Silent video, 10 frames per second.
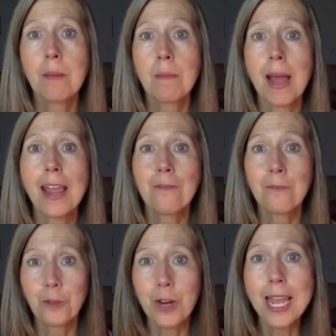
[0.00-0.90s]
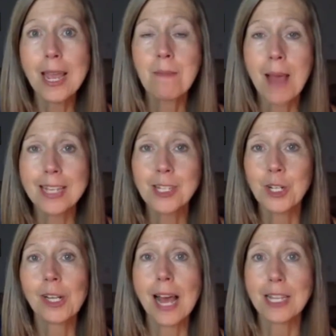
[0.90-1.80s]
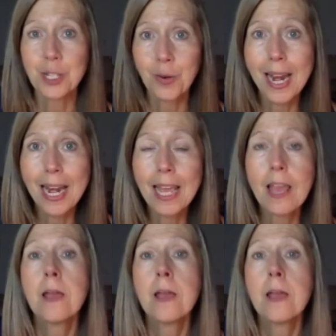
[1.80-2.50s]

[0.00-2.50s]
my free masterclass training